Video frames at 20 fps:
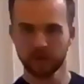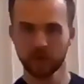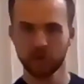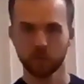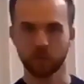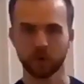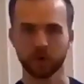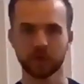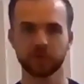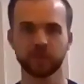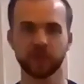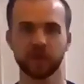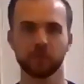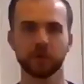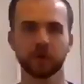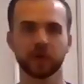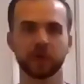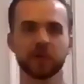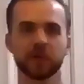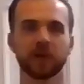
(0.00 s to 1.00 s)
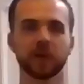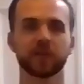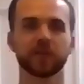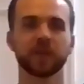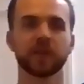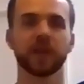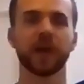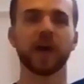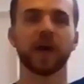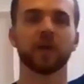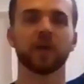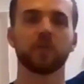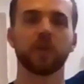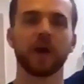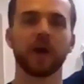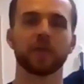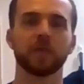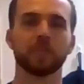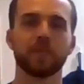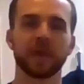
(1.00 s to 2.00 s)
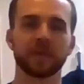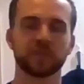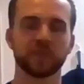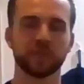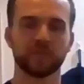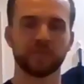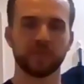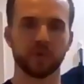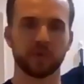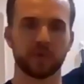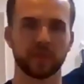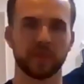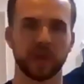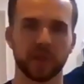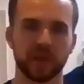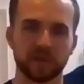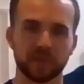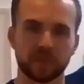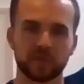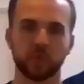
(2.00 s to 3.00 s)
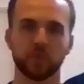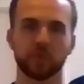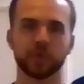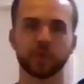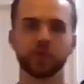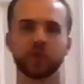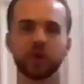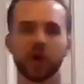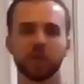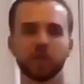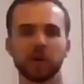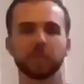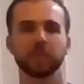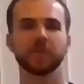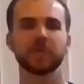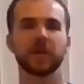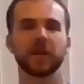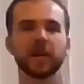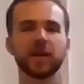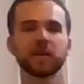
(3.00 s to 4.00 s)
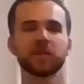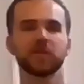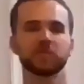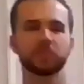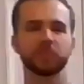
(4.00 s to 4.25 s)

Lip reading: We're going to say we're conducting at around a mezzo forte. So when you come up in the and